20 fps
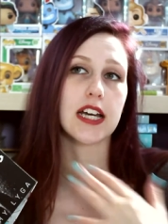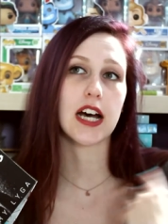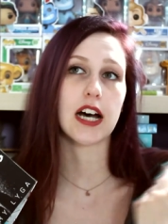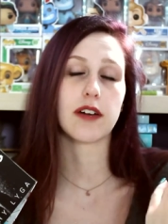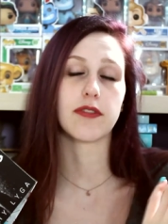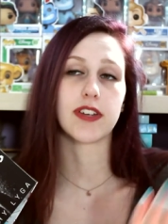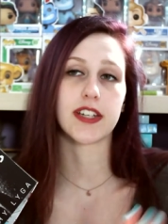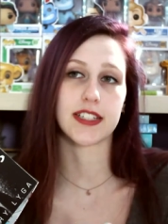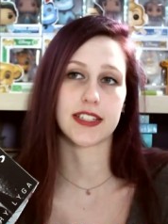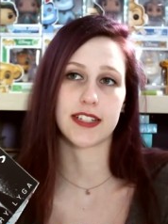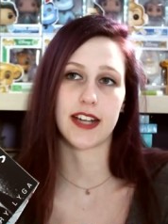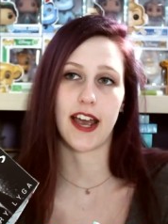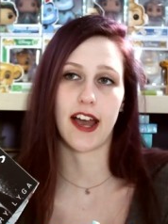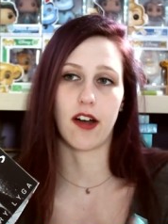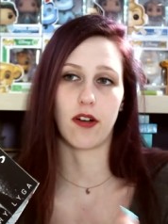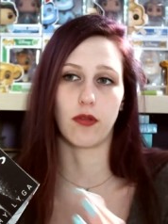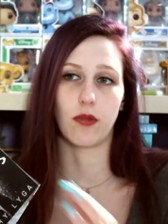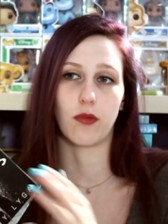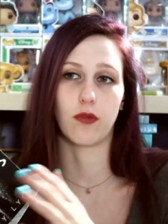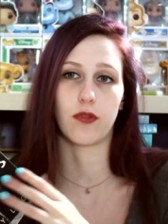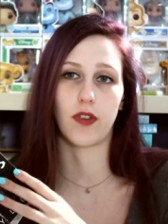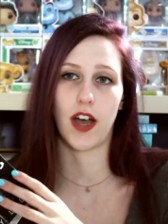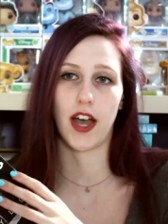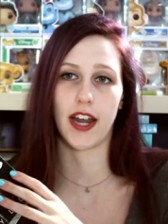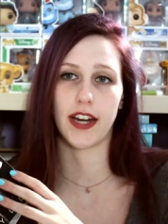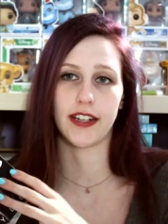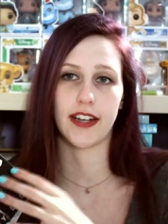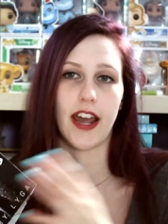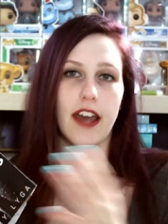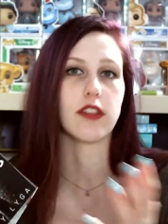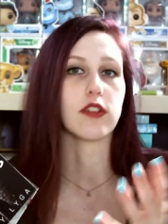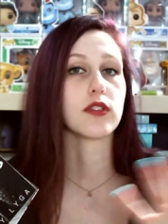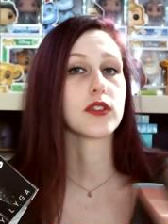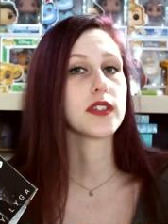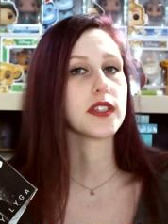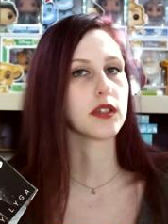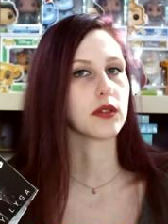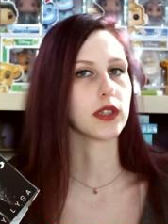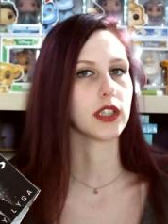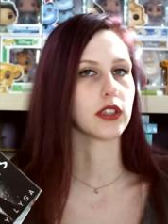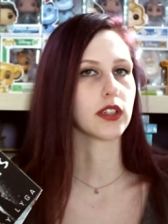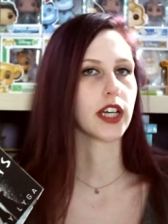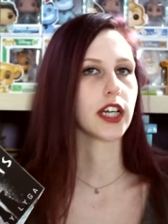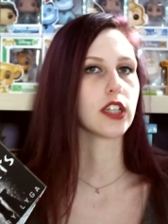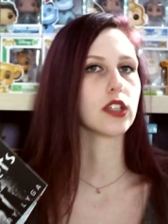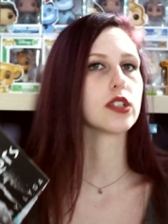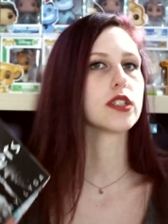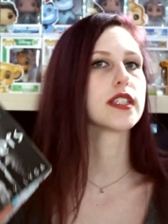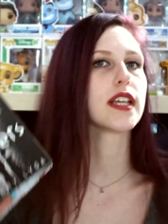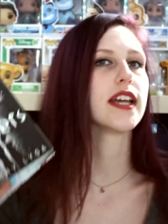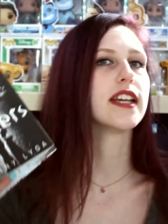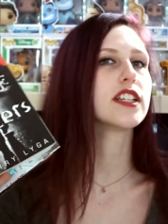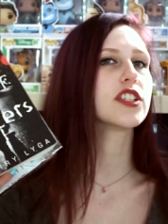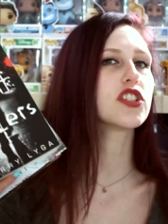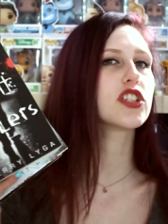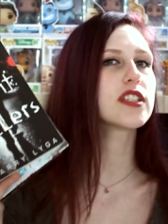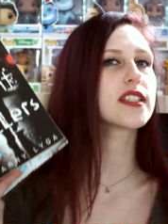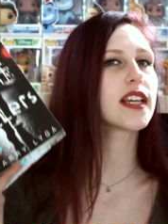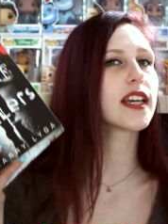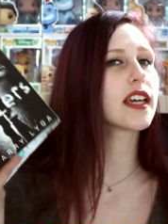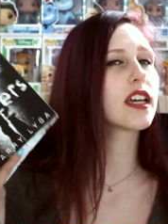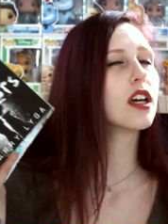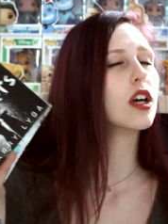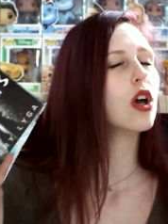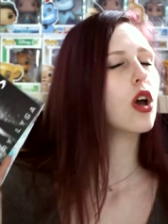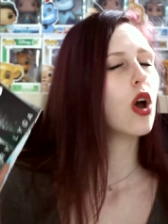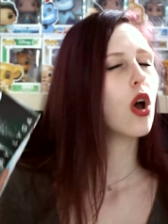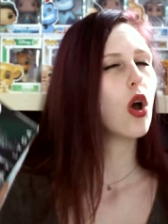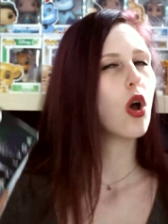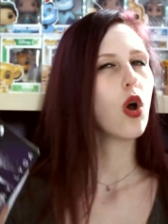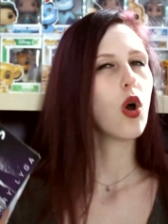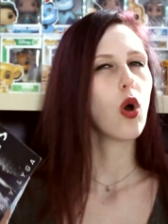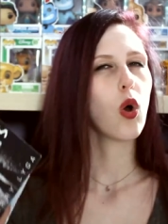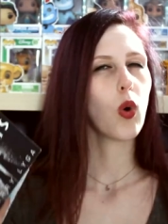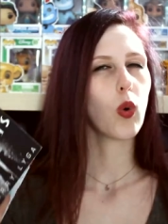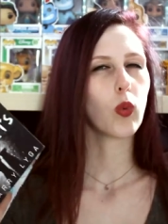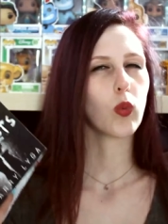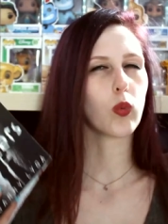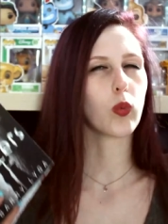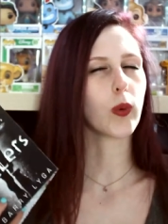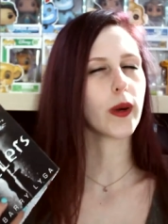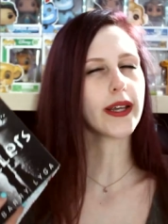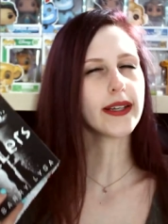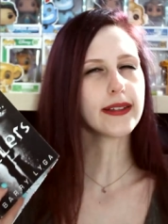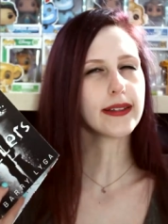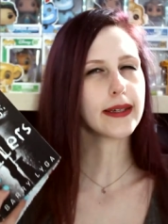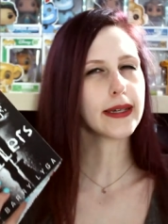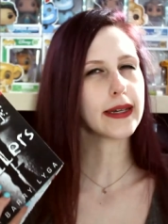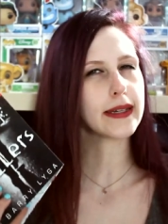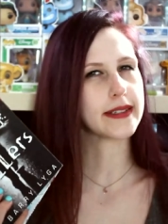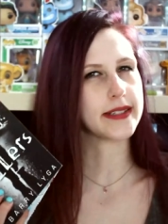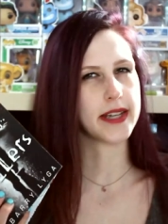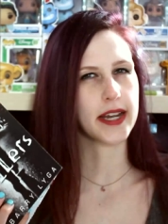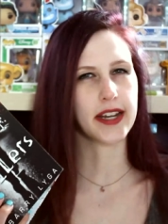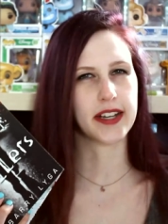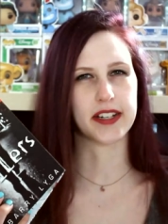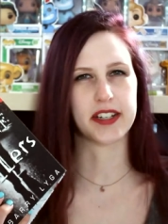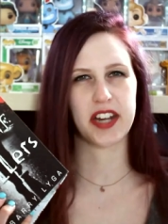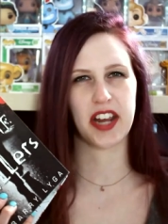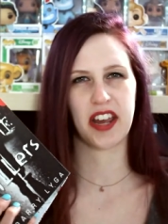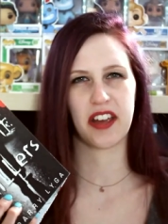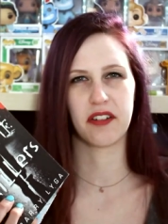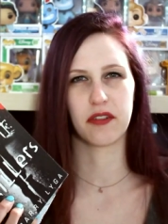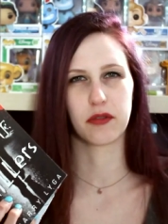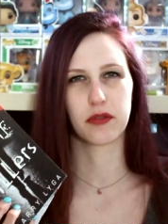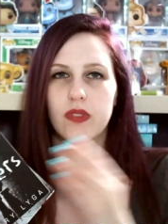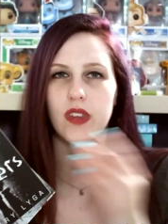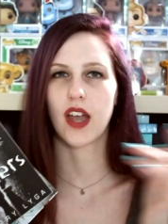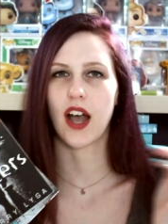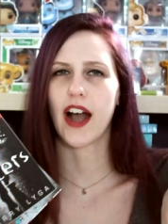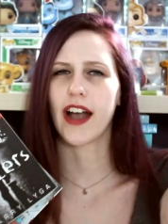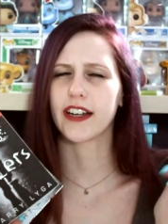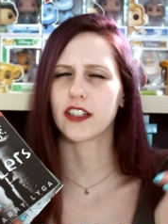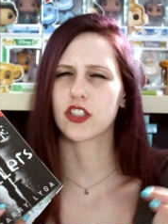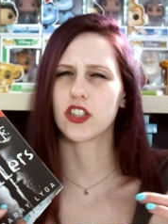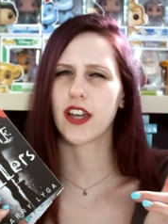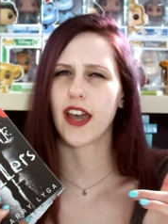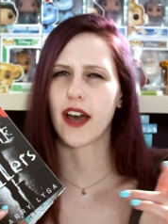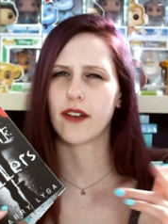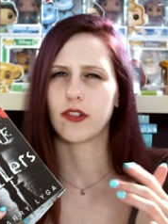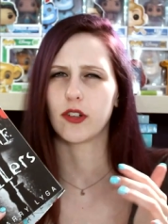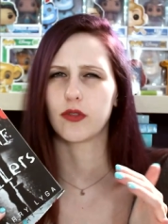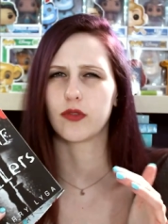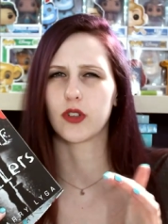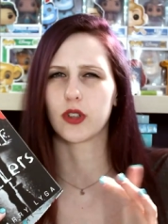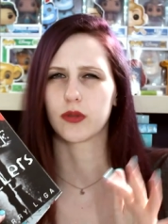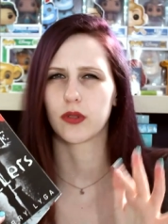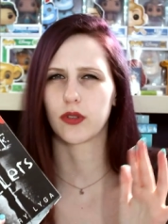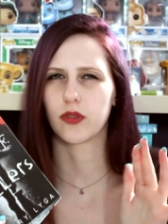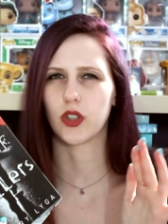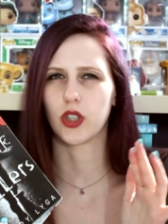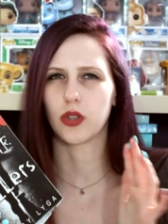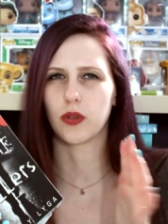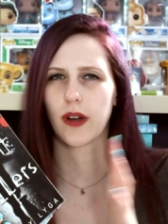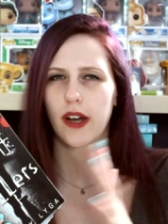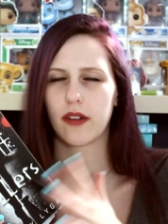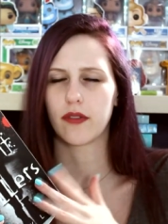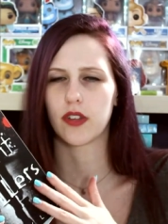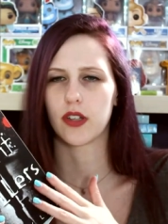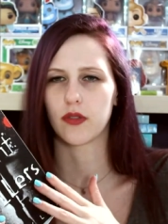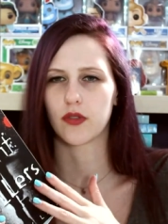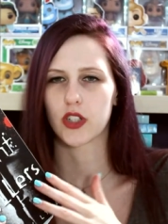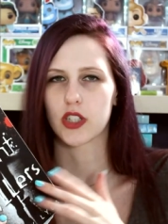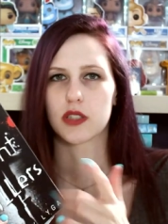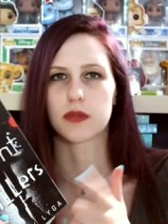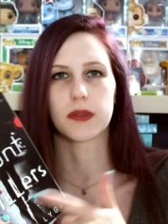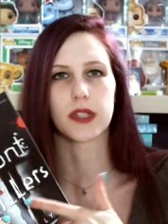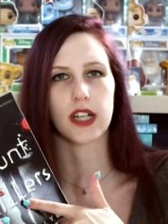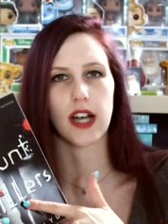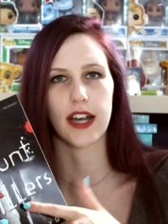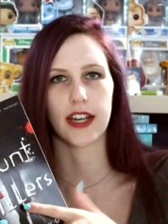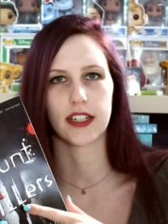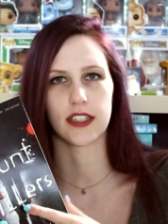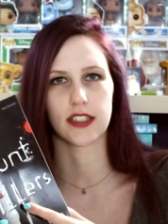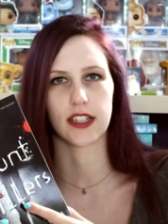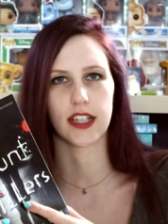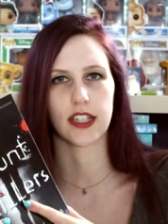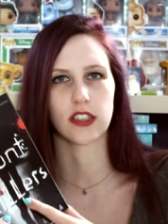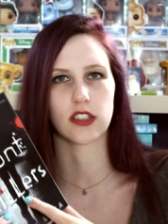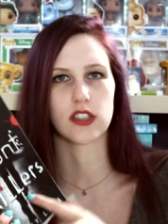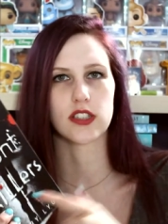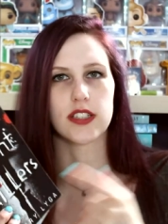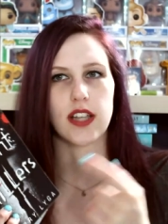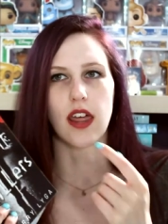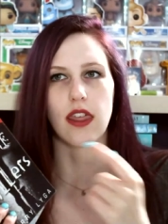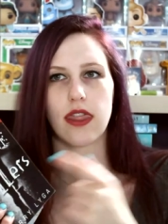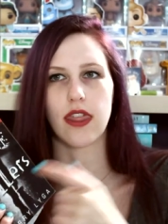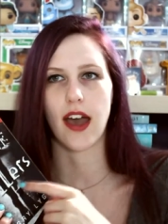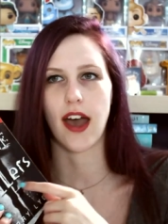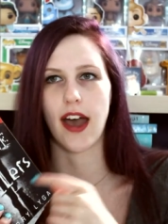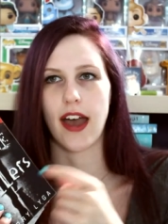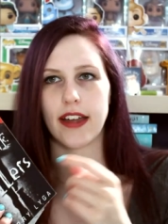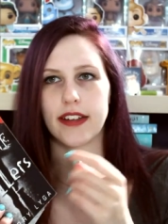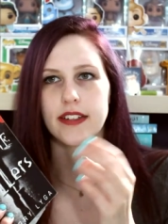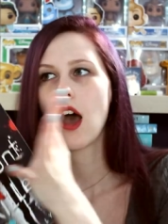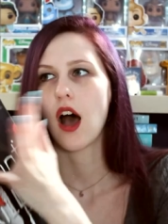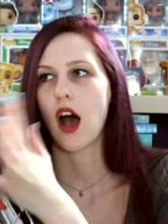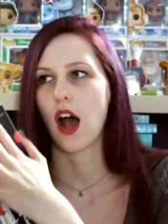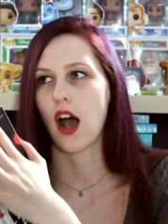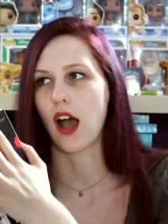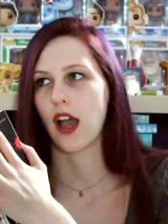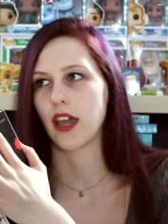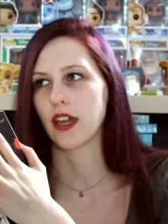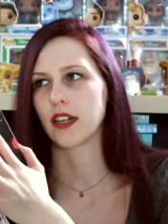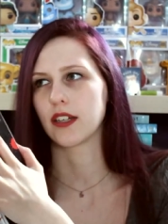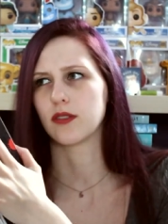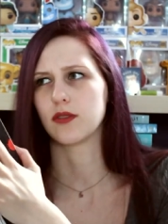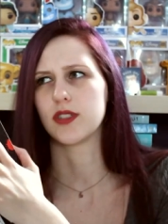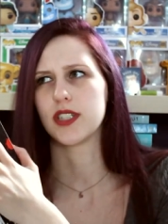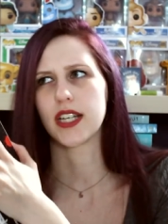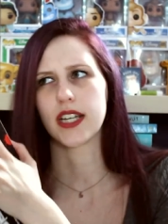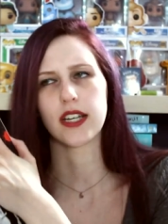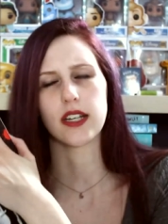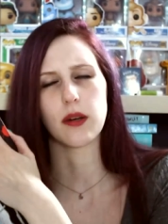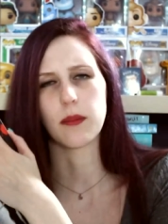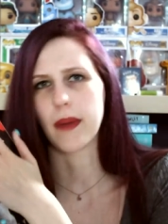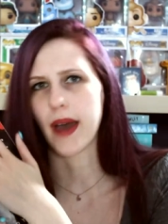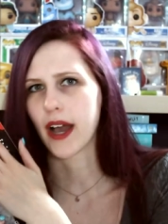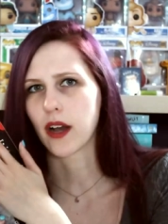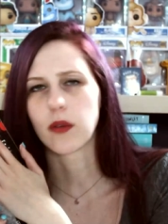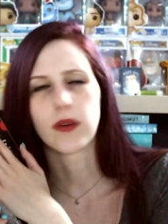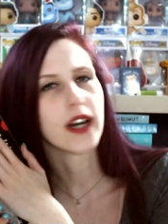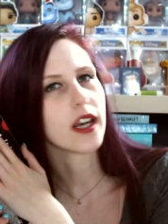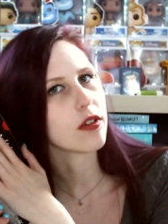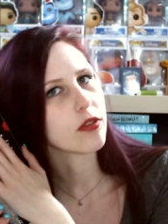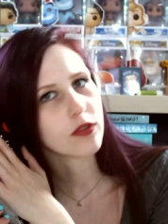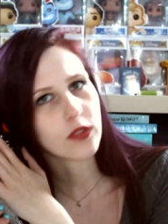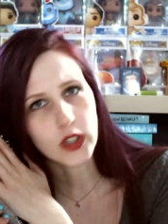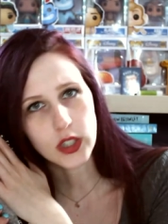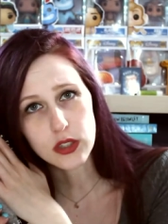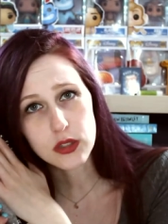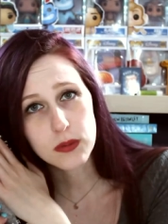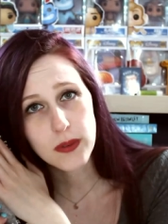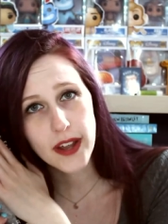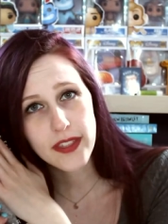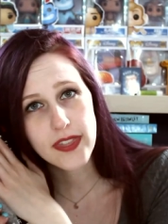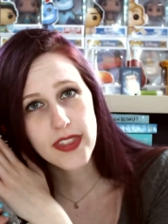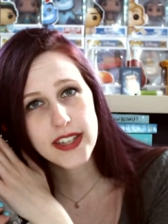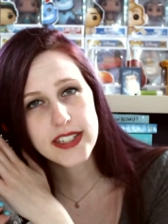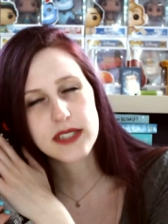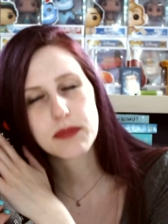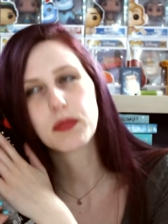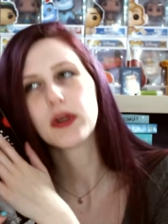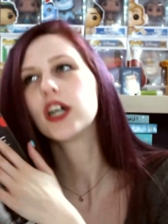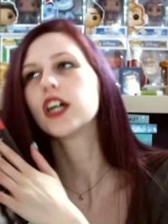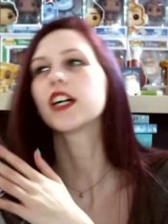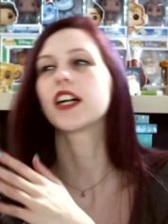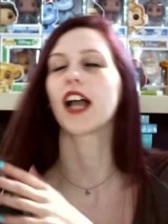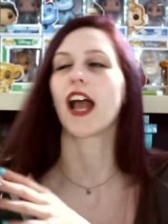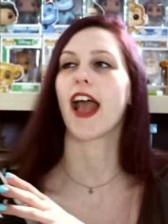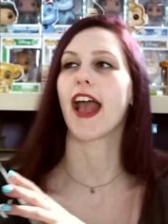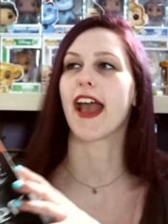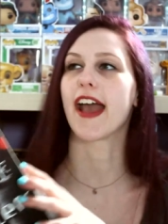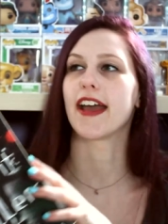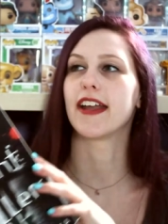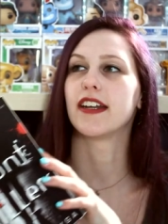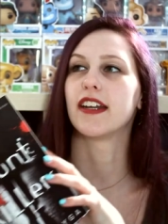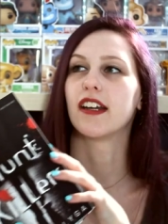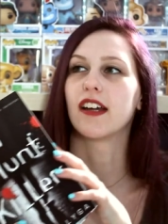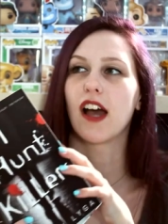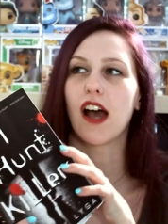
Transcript: of his town find other serial killers. And it's just like, really addictive. I actually have a full review of the first book, I Hunt Killers, that I did back when I first read this book and